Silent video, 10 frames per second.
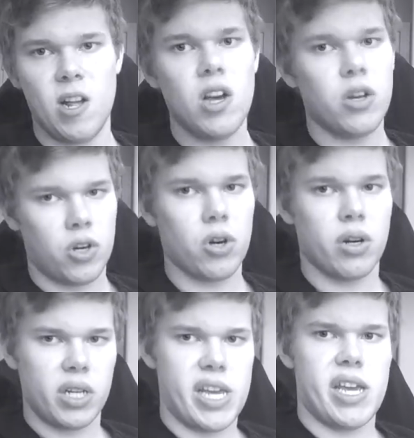
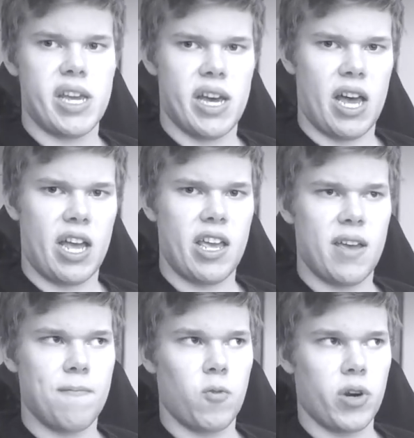Currently, I
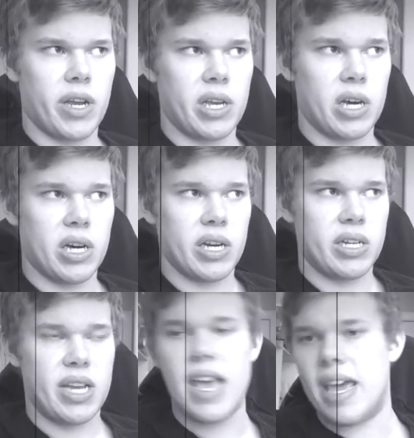am working on
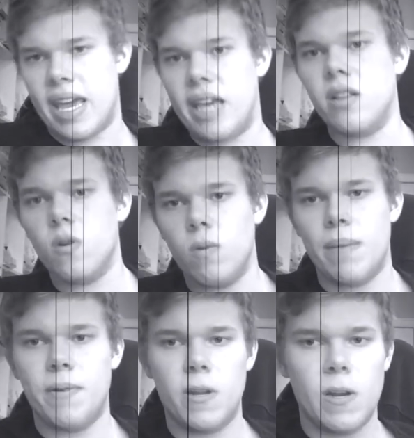a Halo
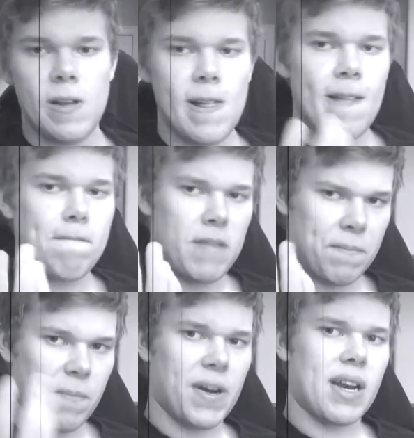weapon, and
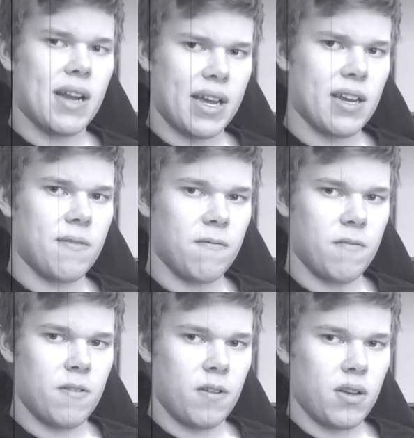provided I can
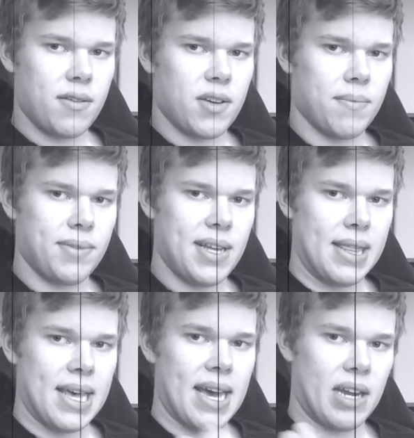complete
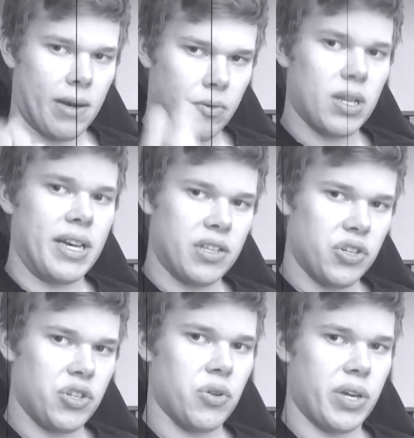that, I would like to
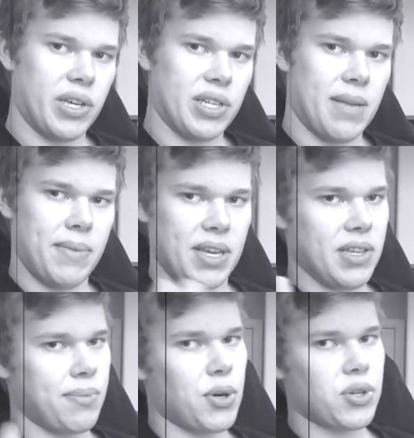showcase that because
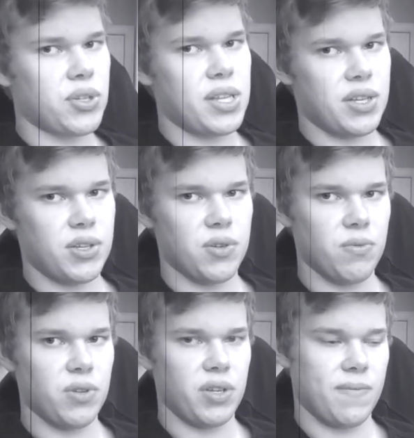personally this is
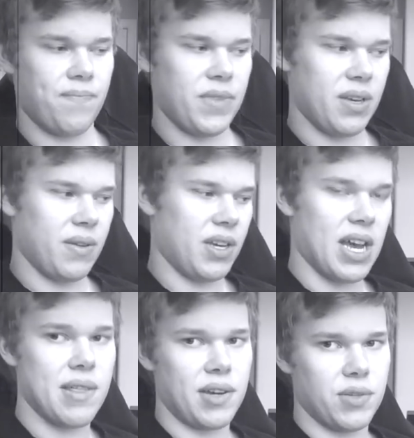really, I
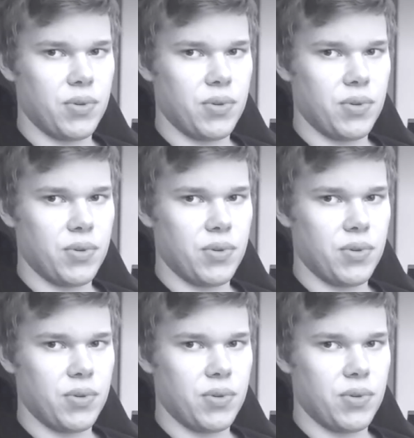think it's really